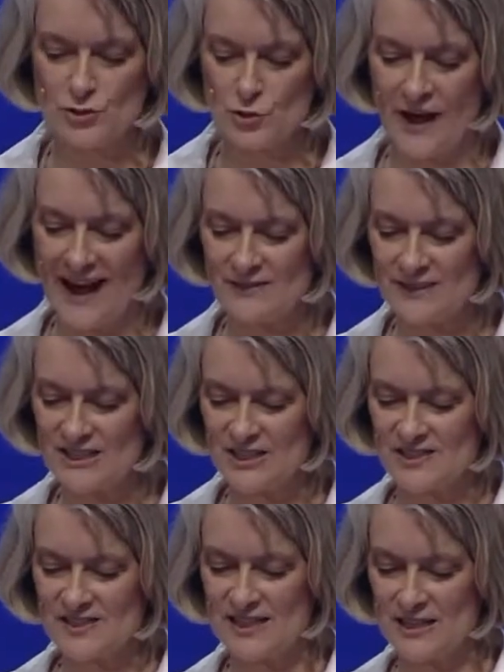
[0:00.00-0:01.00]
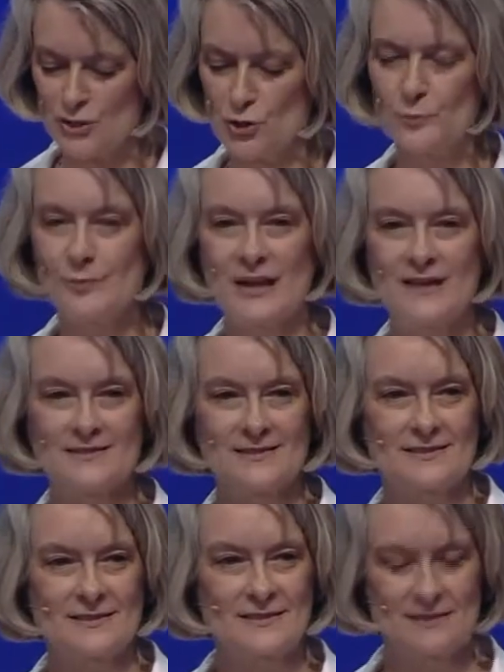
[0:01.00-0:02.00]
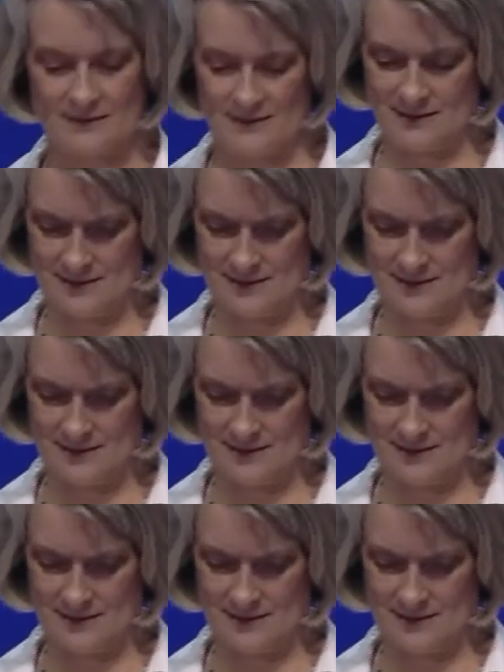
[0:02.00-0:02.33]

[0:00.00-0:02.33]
than traveling to see new places.